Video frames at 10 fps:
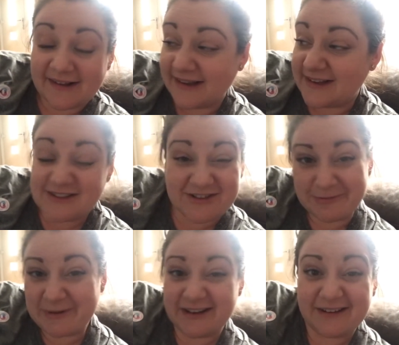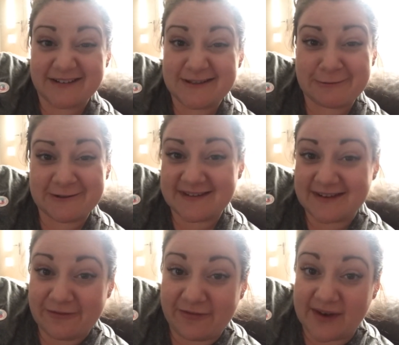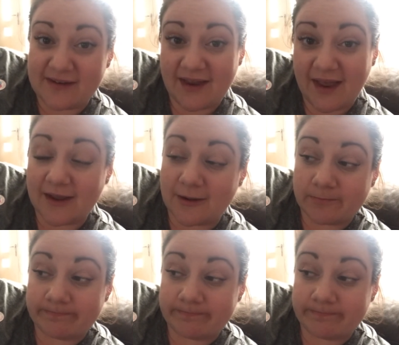It's just been a nice, positive, fun day.